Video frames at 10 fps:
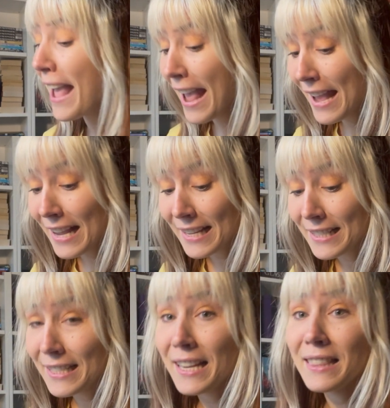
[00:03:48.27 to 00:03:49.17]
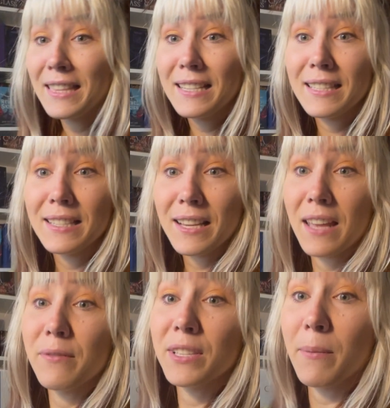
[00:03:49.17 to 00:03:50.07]
And this is
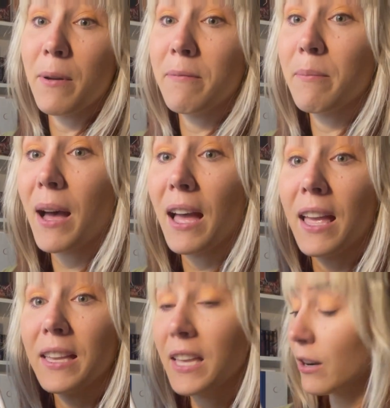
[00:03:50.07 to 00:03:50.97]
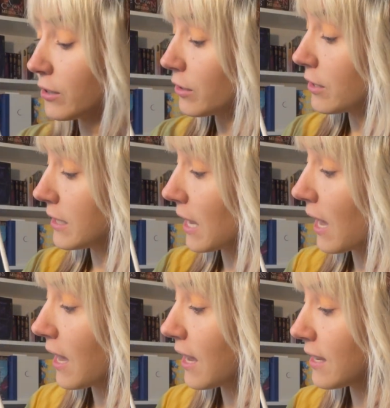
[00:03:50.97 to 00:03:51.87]
kind of some of my character
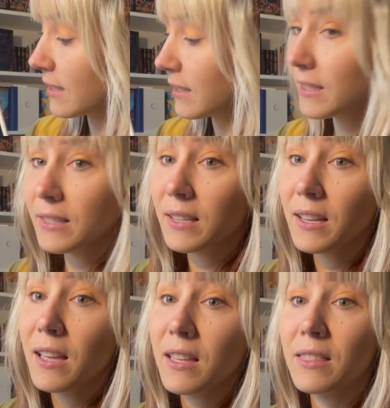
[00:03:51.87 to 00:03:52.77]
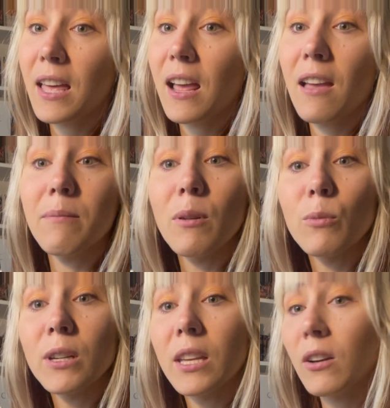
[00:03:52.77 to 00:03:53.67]
designs that I've been
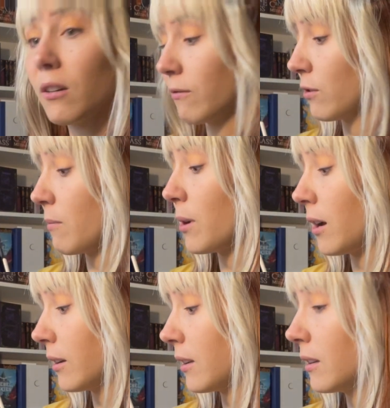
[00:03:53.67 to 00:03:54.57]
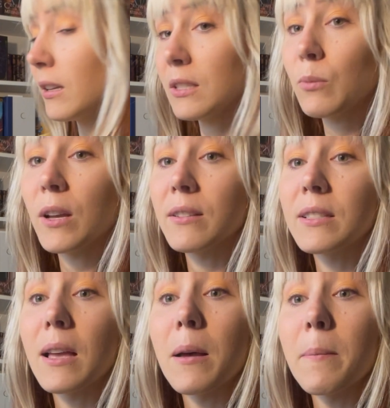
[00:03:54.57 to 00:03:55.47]
working on for the book, as well as
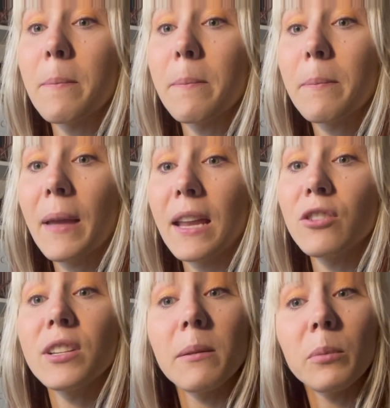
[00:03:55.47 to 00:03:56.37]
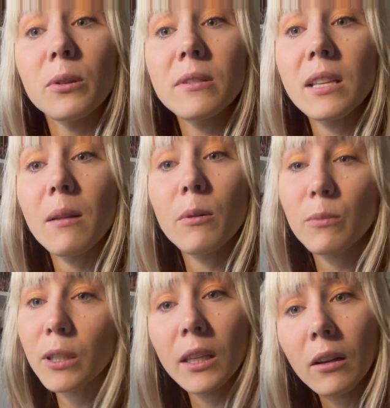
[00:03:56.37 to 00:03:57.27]
some page samples that I've been
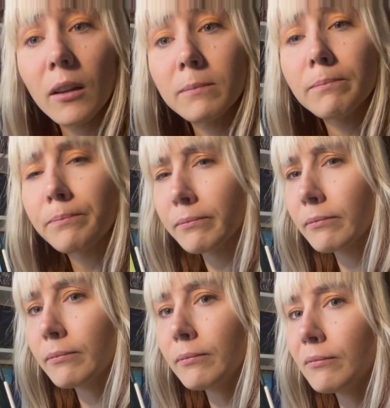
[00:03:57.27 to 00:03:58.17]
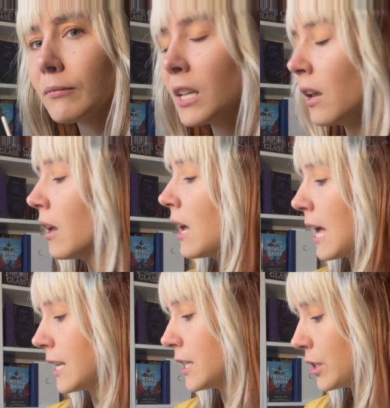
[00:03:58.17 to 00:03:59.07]
working on.
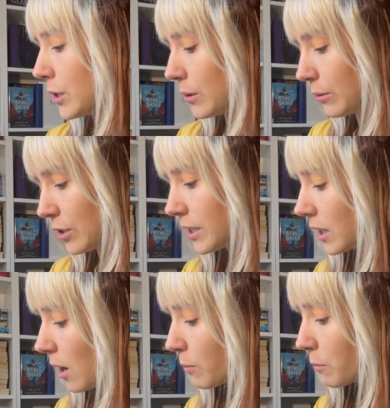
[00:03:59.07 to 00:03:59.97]
I need to do just a couple